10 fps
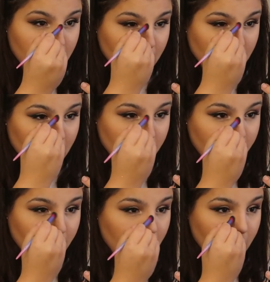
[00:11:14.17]
to kind of
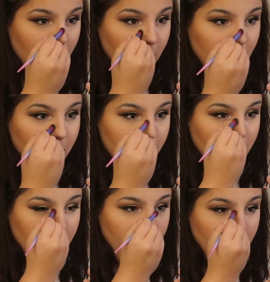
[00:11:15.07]
further
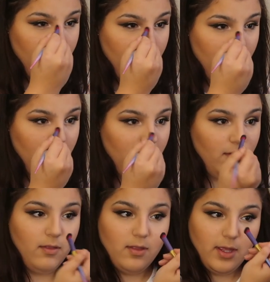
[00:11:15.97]
blend
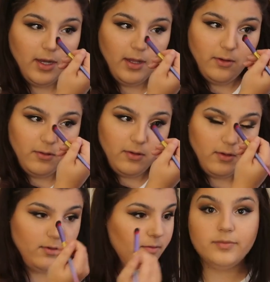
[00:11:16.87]
that out.
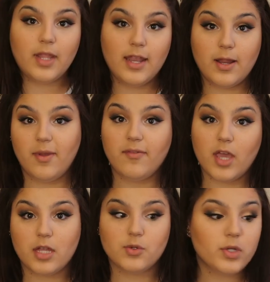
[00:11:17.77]
And now we have a
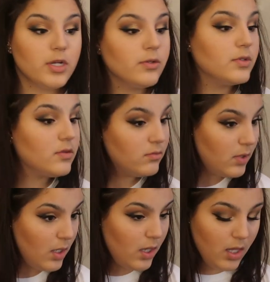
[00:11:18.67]
contoured nose.
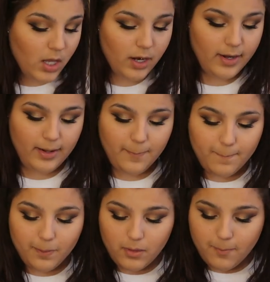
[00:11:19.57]
All right,
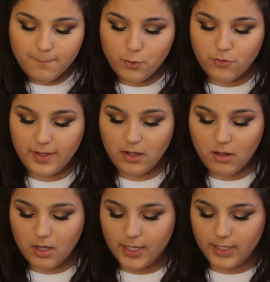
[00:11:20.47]
moving
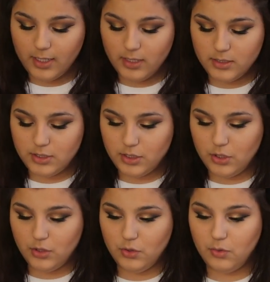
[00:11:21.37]
on to